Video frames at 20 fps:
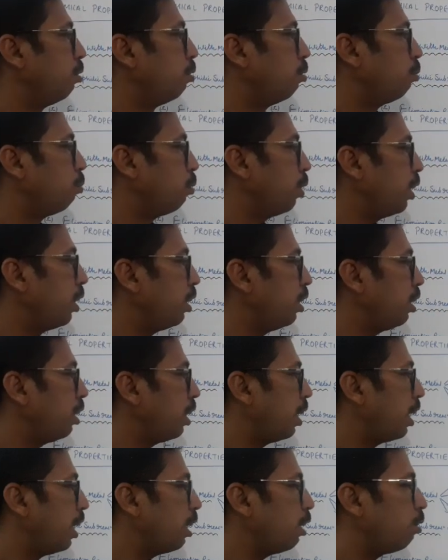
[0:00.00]

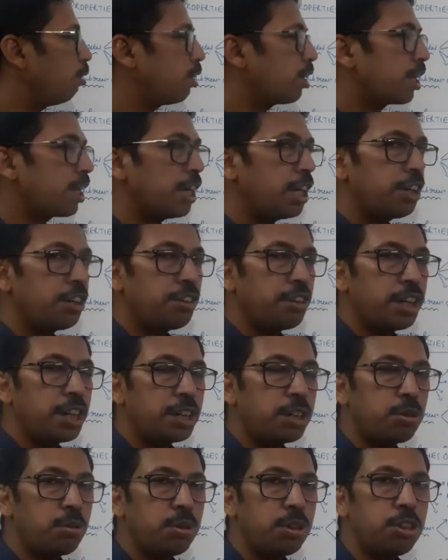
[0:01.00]
When haloalkane
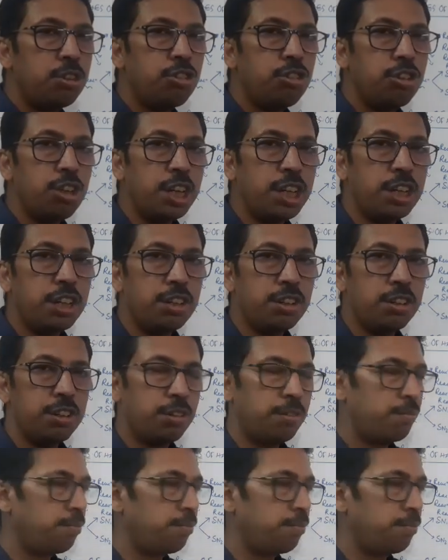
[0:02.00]
reacts with zinc,